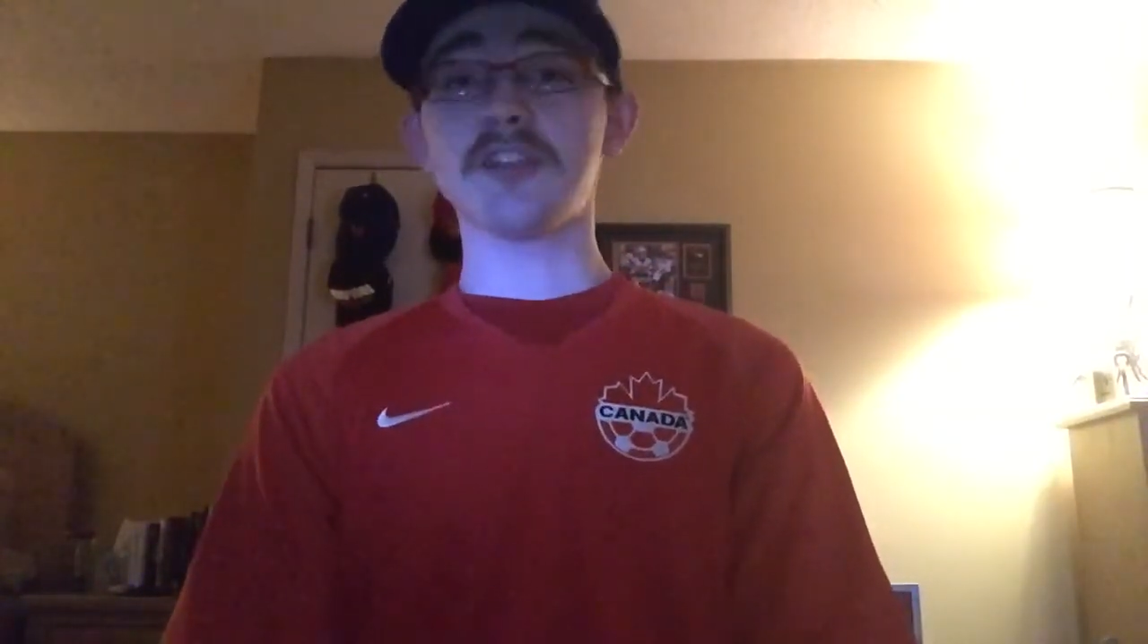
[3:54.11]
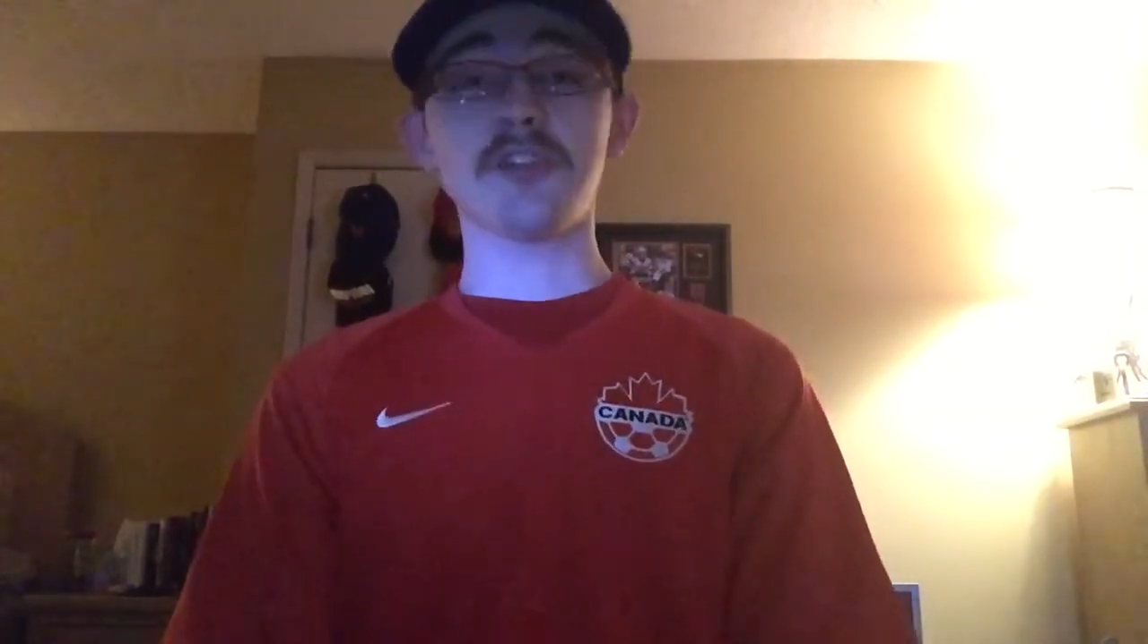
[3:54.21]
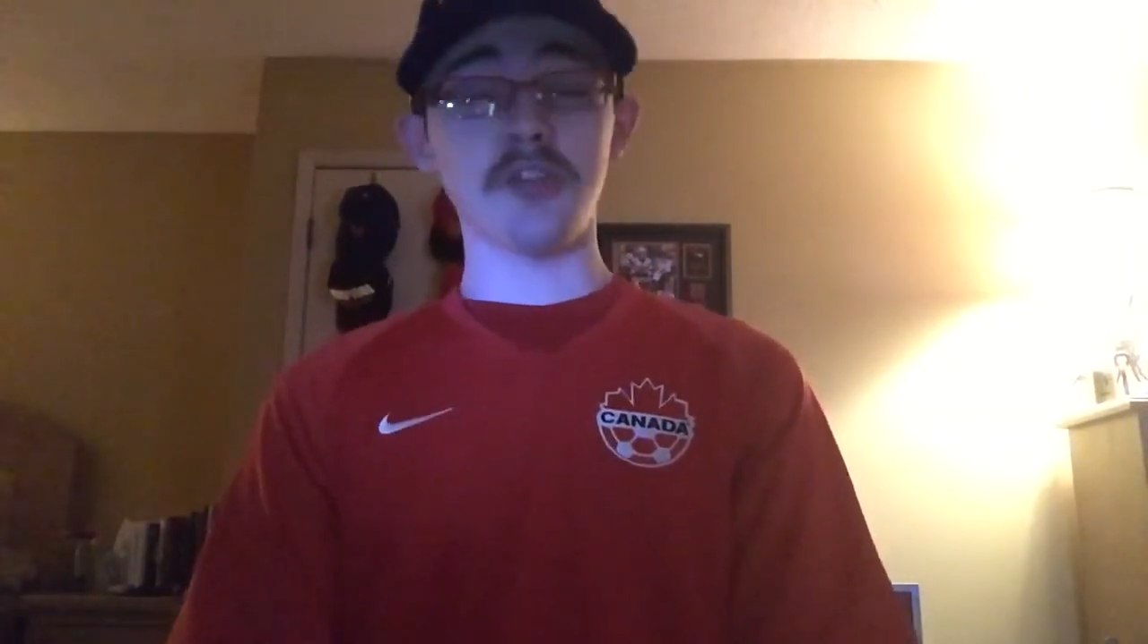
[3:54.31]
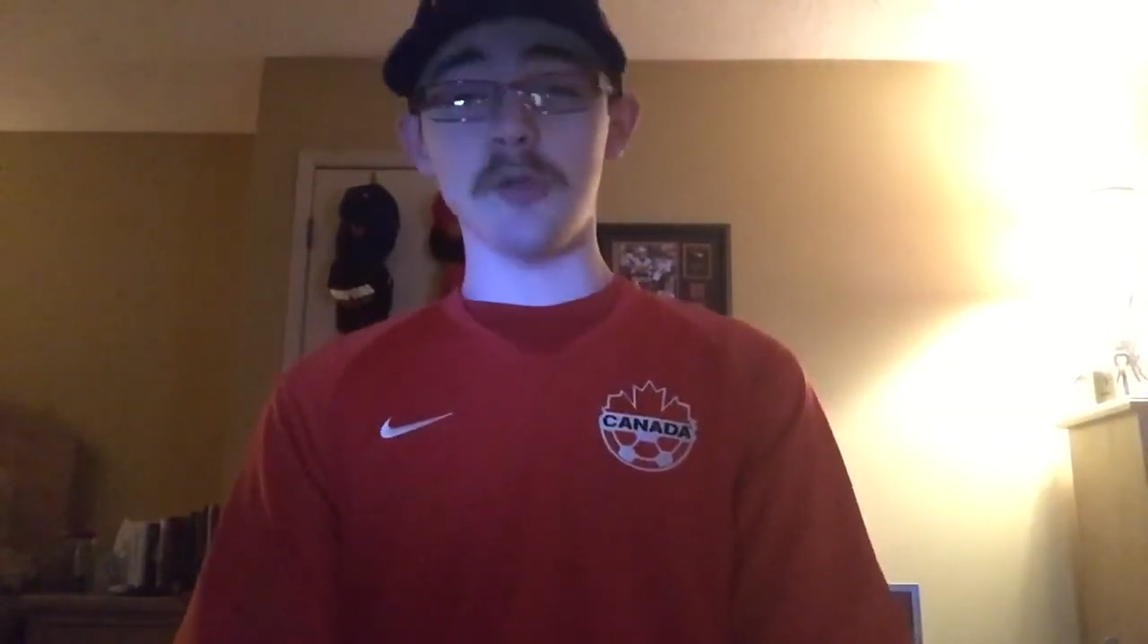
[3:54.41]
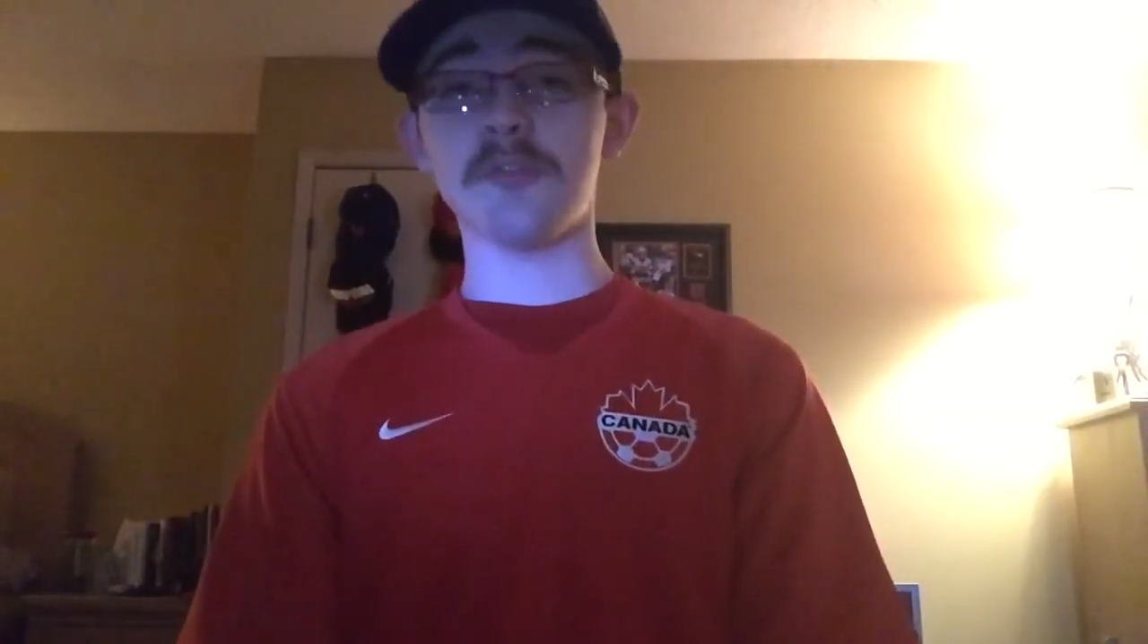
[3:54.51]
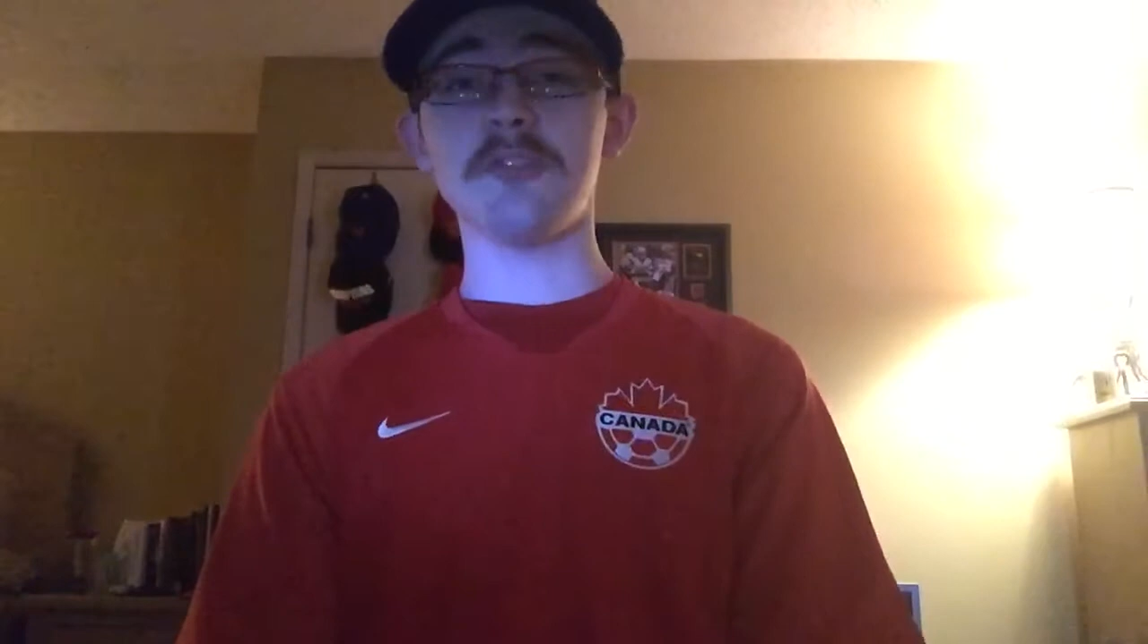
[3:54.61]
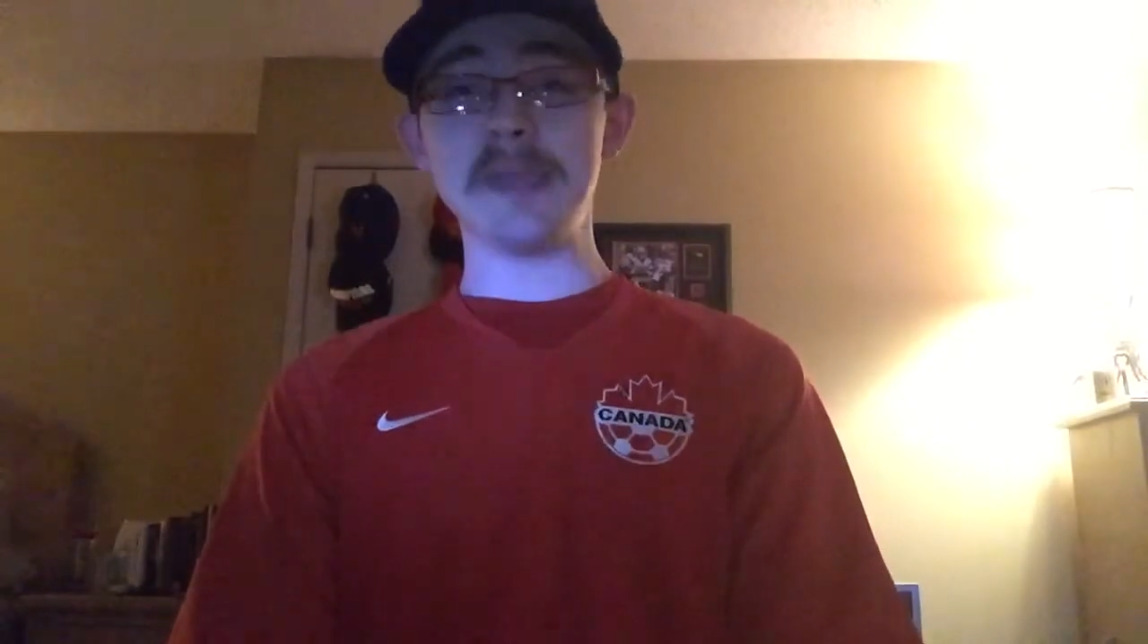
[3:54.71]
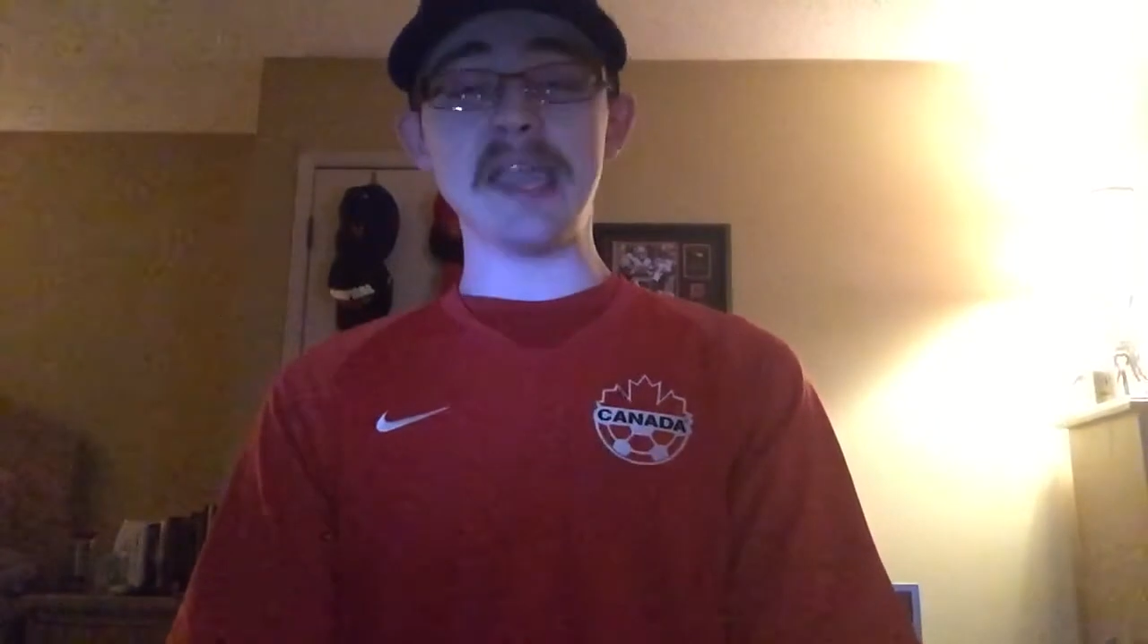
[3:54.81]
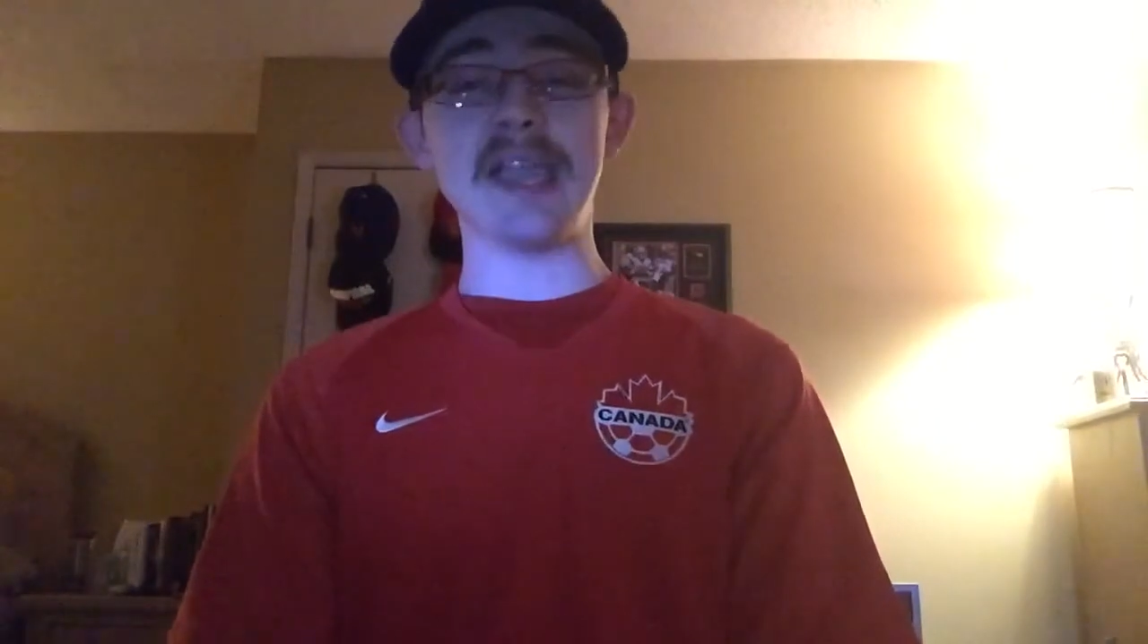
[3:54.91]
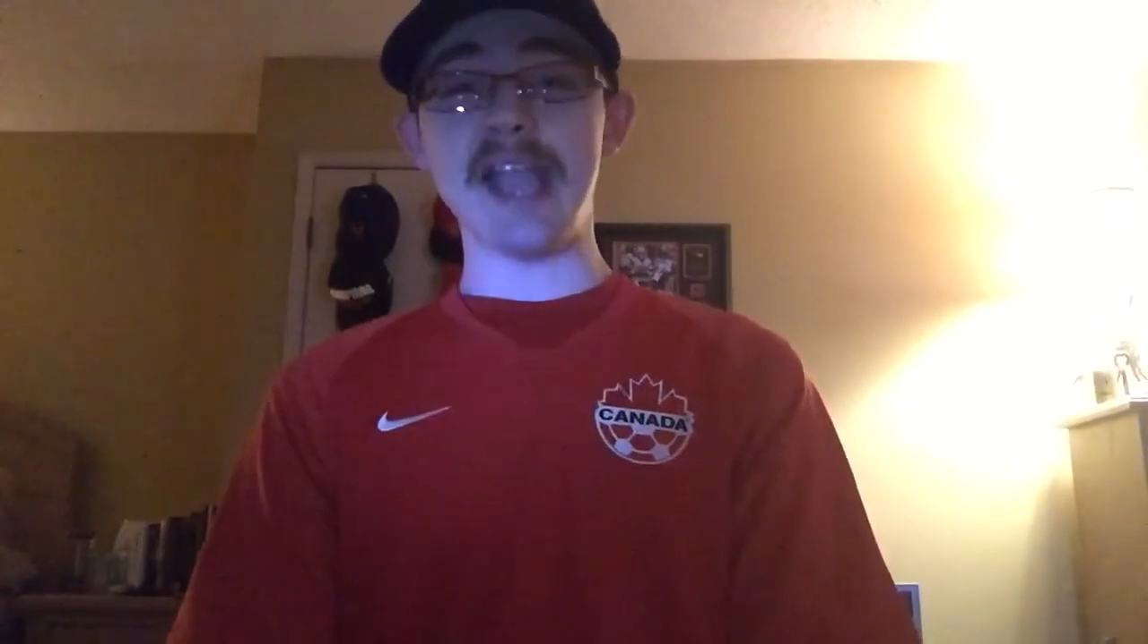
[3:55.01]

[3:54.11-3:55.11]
close to being